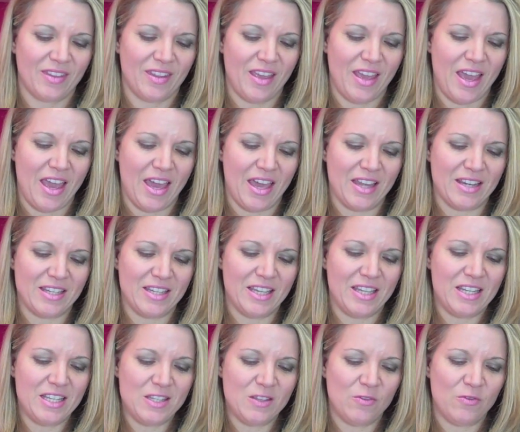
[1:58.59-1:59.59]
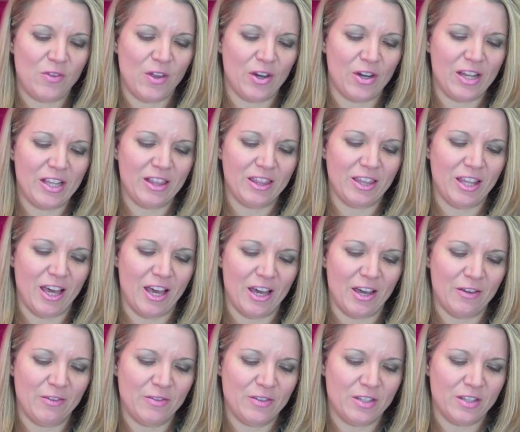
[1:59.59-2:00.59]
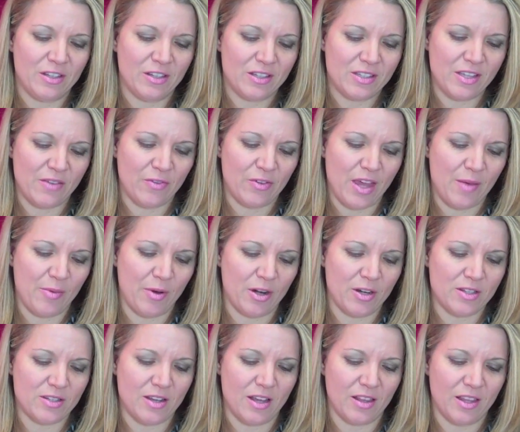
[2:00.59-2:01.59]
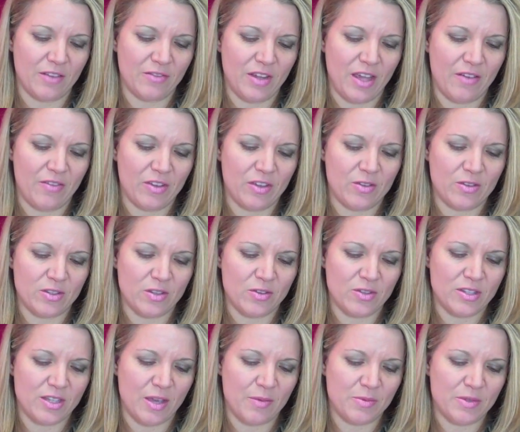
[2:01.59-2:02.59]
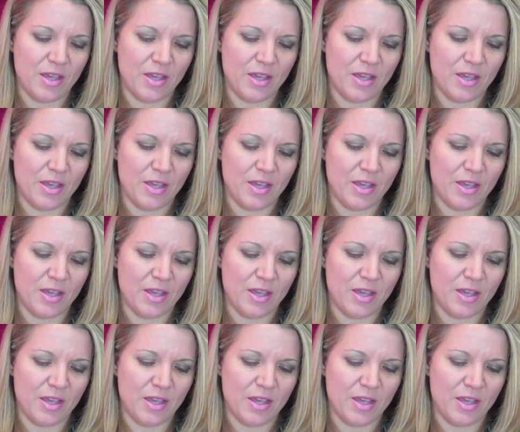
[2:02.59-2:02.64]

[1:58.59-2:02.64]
and it is very loved, except for that part's not loved. I haven't used those stamps